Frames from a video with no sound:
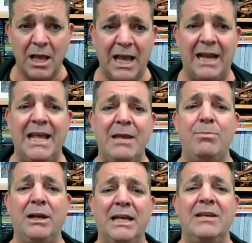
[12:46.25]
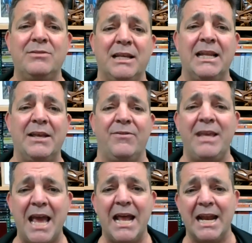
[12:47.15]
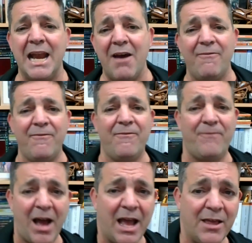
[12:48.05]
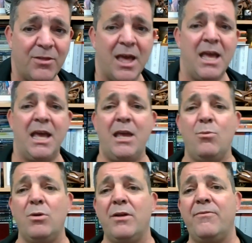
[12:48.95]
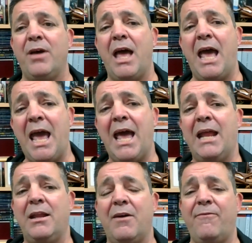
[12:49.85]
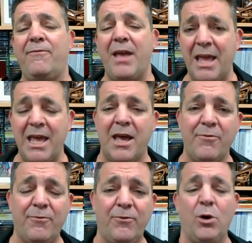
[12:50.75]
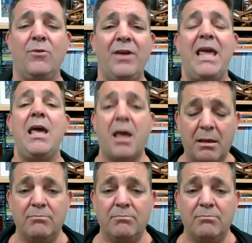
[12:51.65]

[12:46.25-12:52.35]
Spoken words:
and he believes that if he had enough faith, he would have had a hair full of hair.